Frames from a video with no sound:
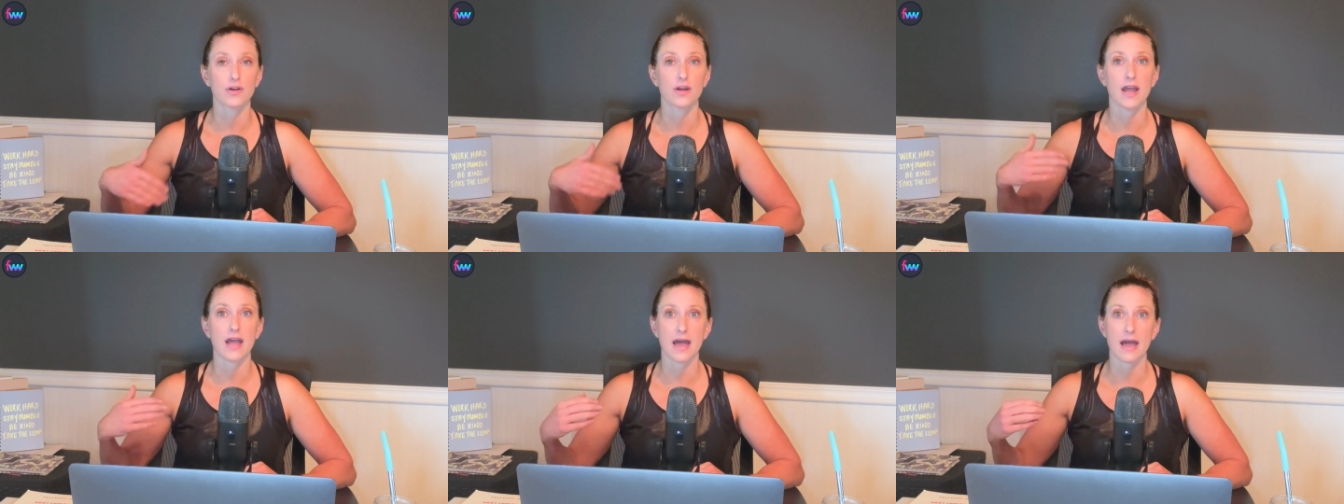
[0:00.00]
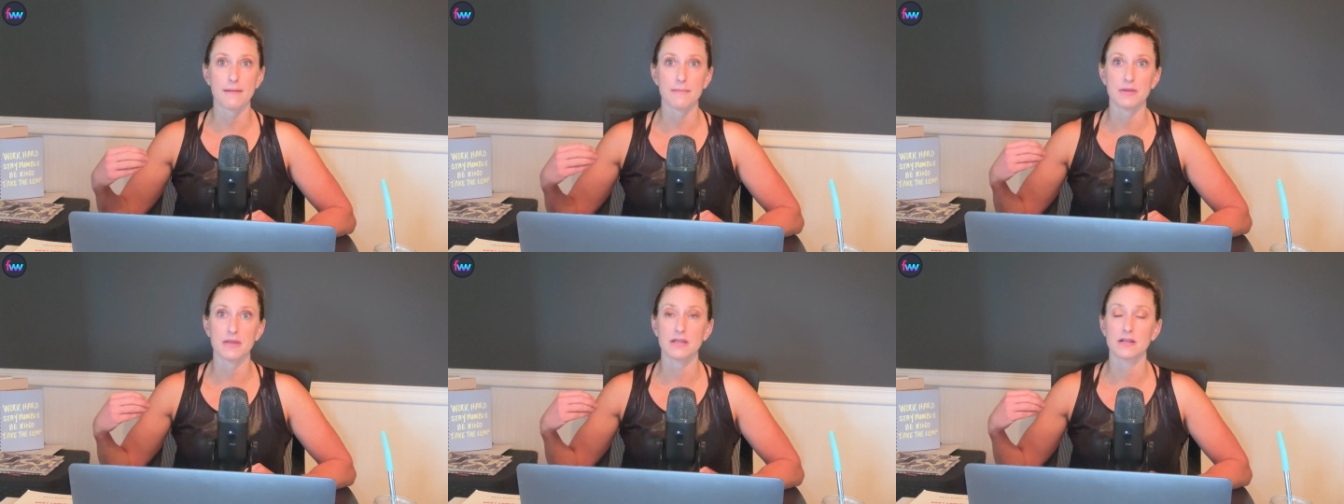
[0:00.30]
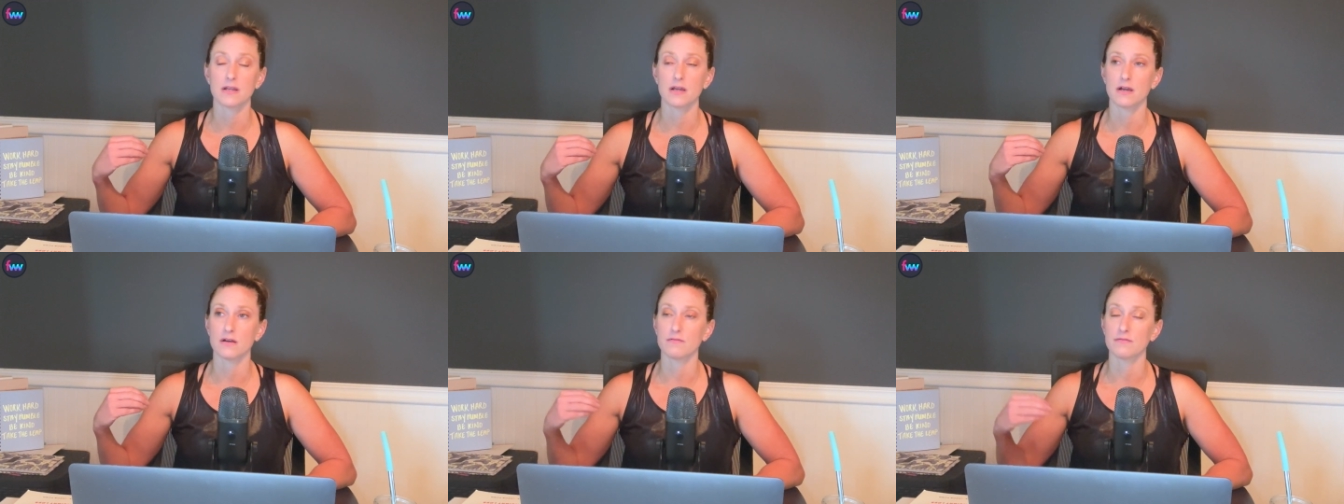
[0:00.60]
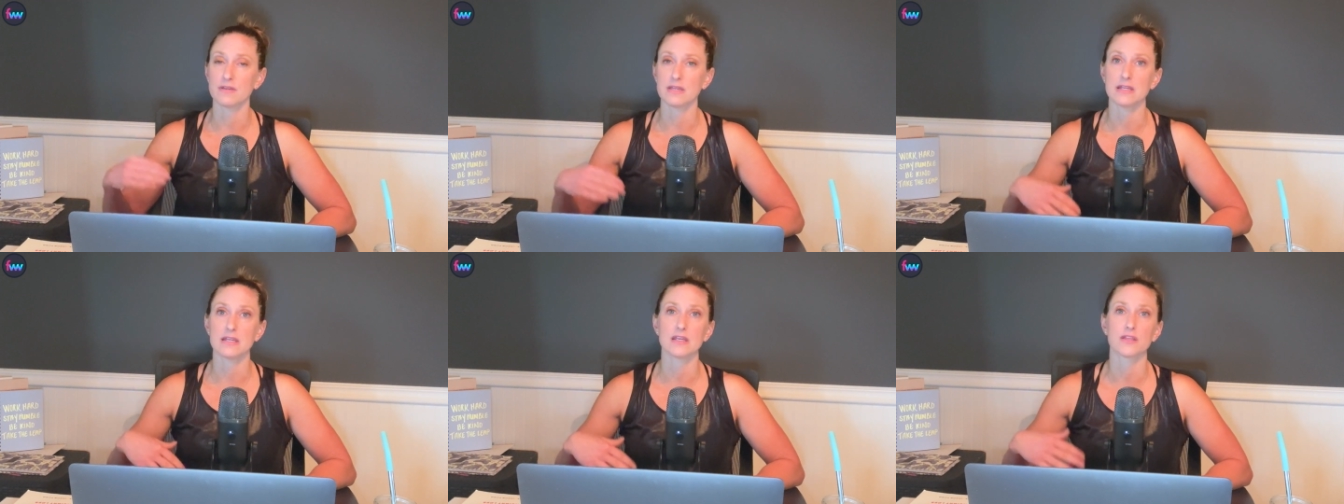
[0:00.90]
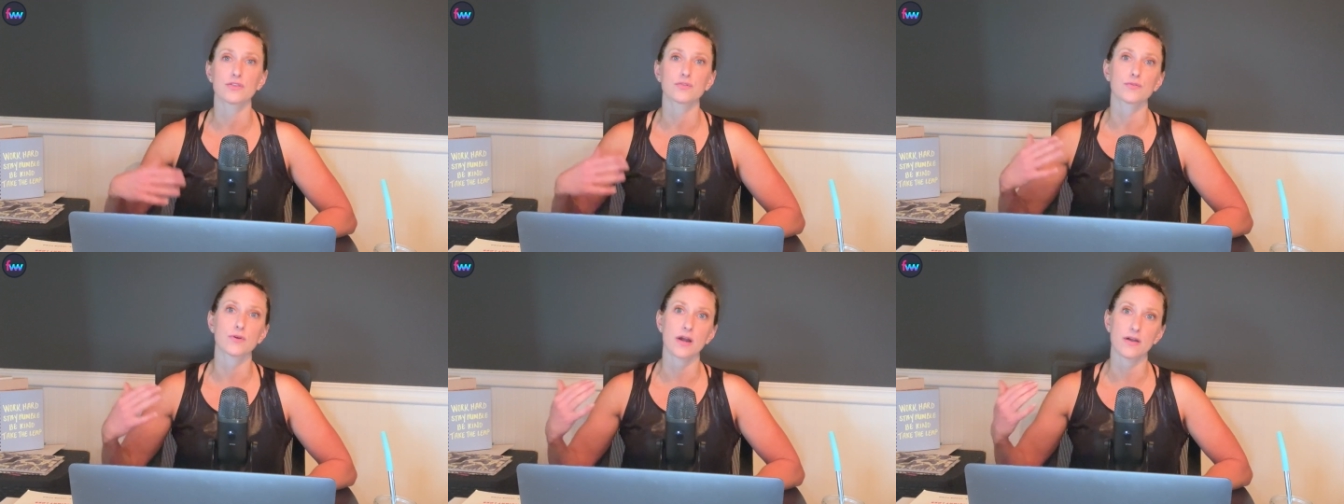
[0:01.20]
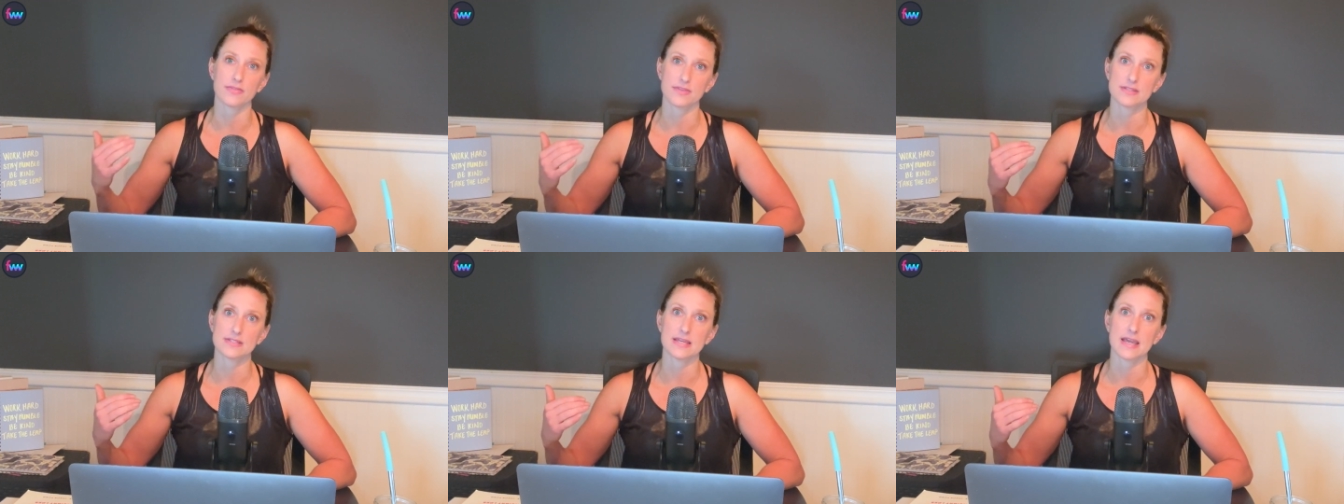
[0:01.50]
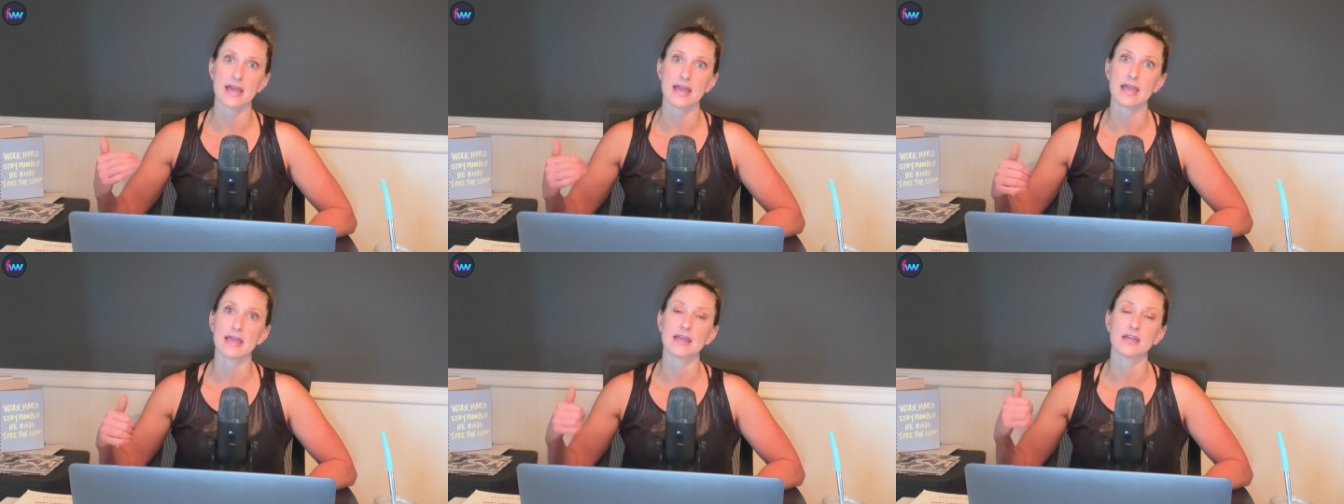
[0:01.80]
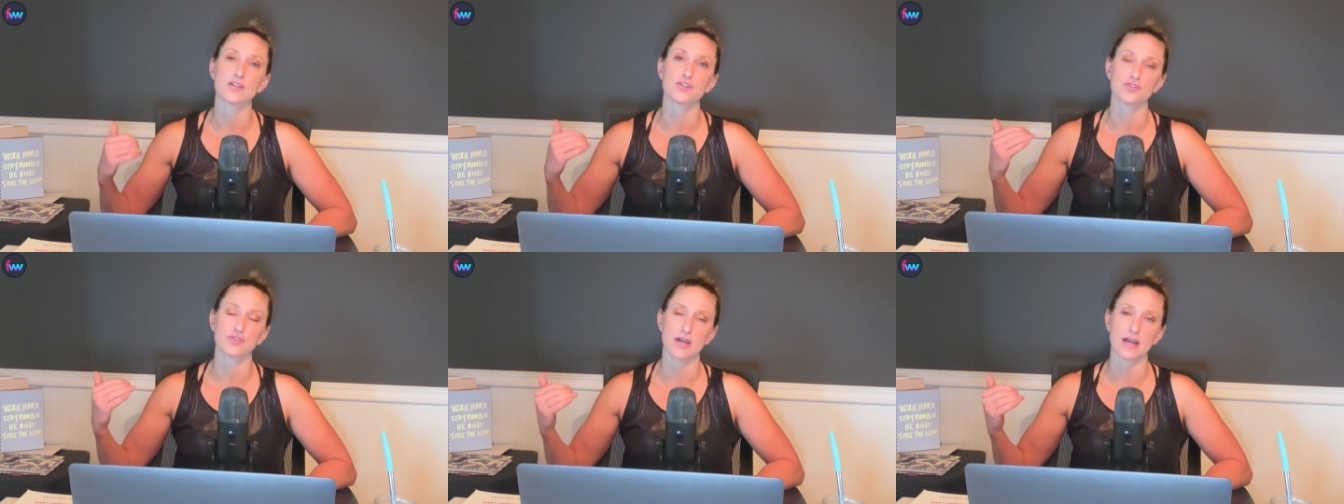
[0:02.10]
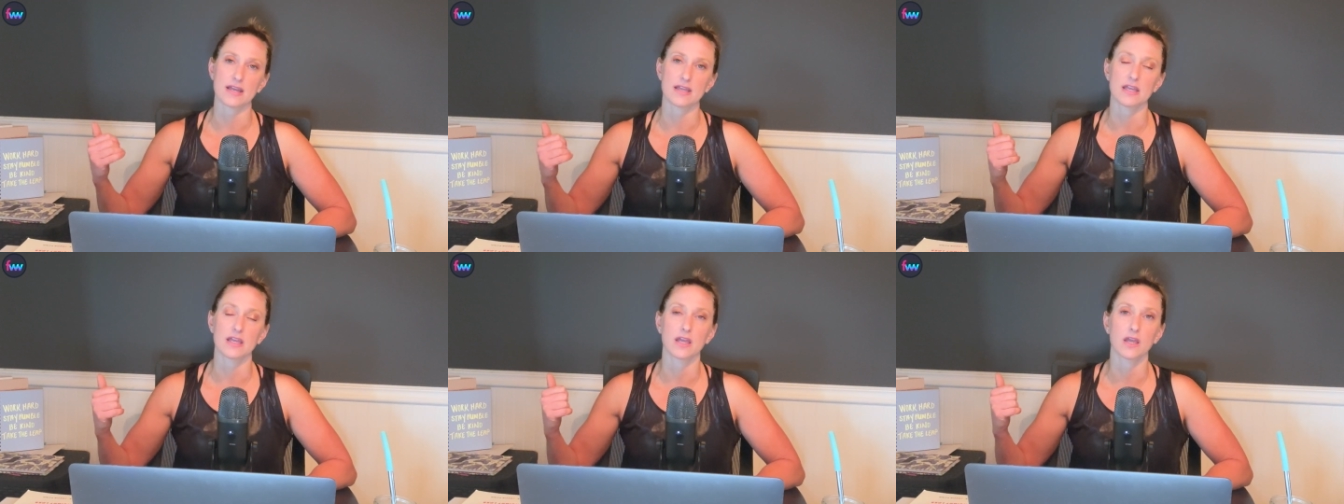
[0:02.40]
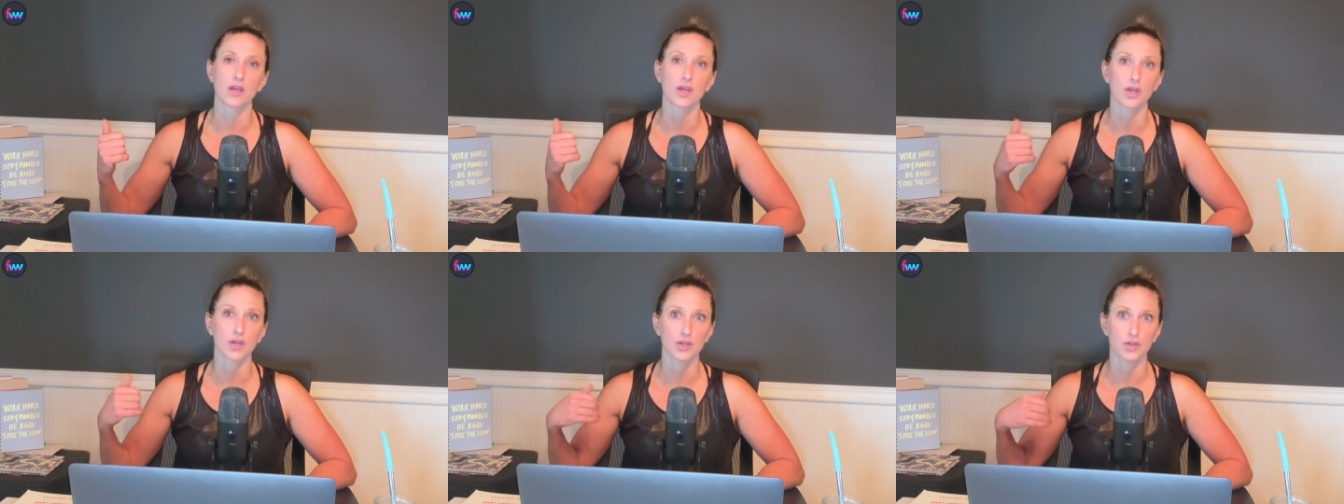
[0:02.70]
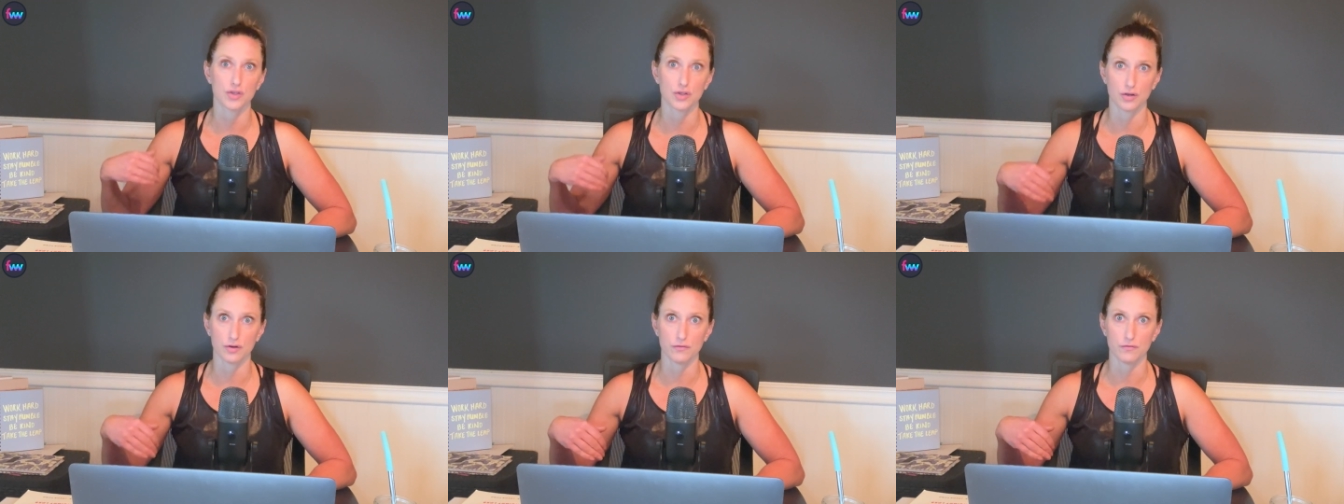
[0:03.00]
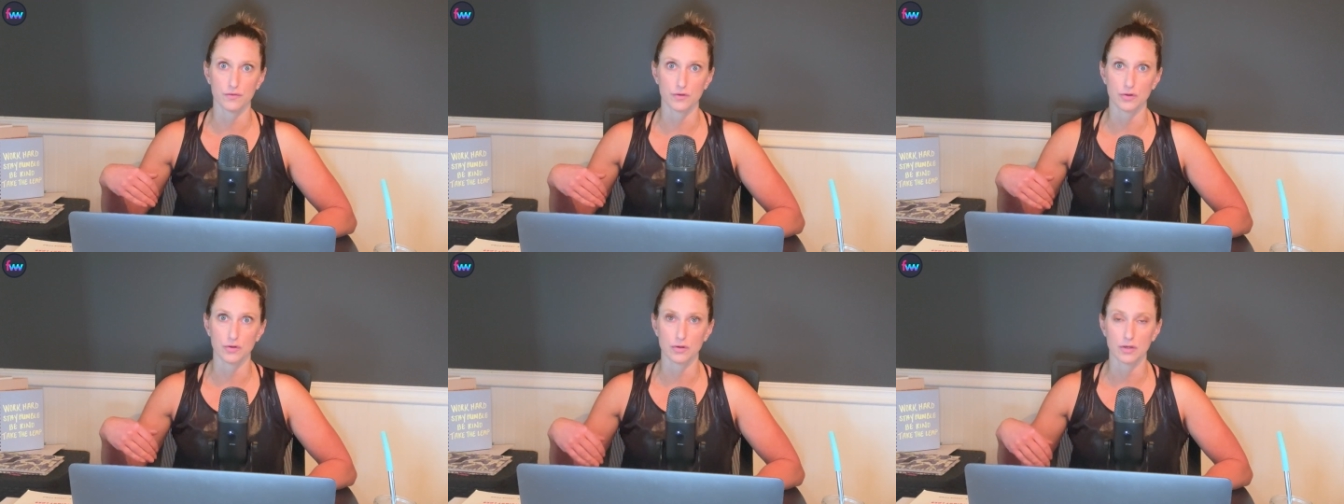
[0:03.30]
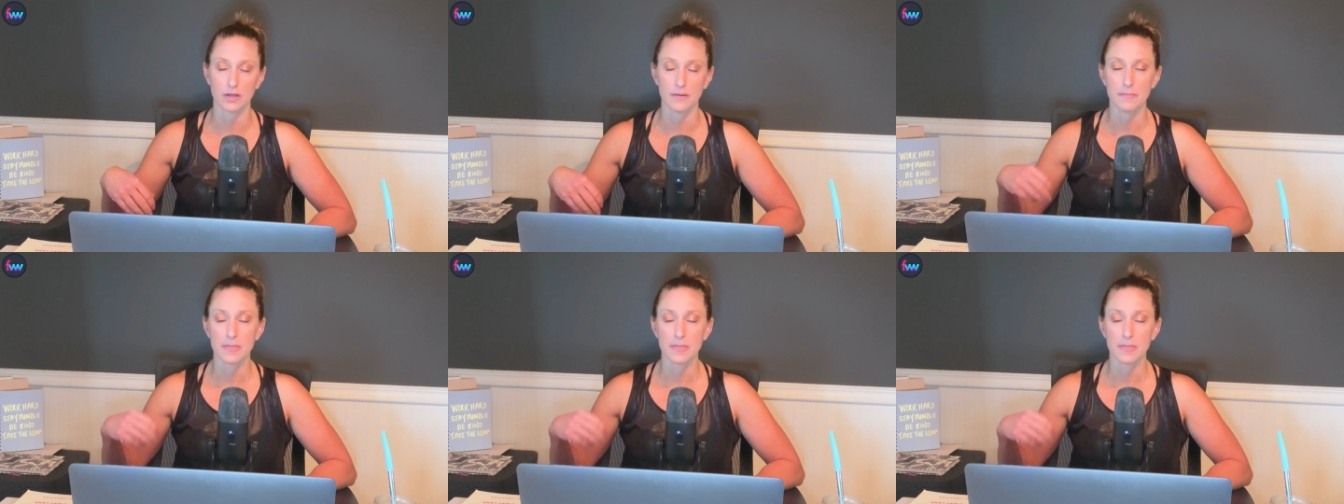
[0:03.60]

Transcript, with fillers: habit of eating throughout the day and tracking your food.